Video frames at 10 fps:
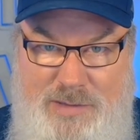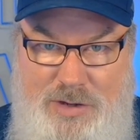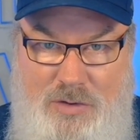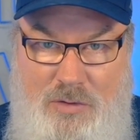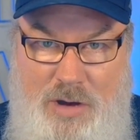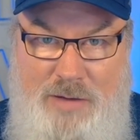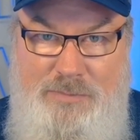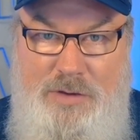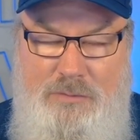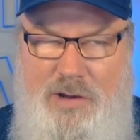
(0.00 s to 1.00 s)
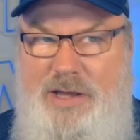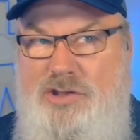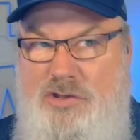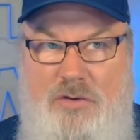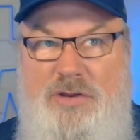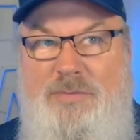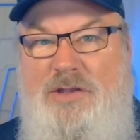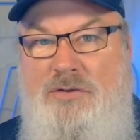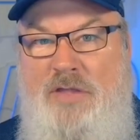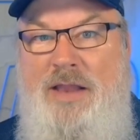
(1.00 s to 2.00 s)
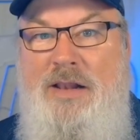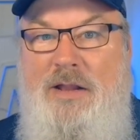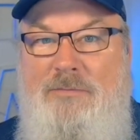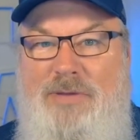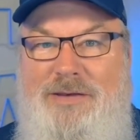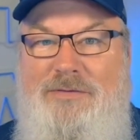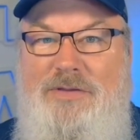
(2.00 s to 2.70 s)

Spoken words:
on, grow up. Yeah. Well, actually, Tony might do that. But,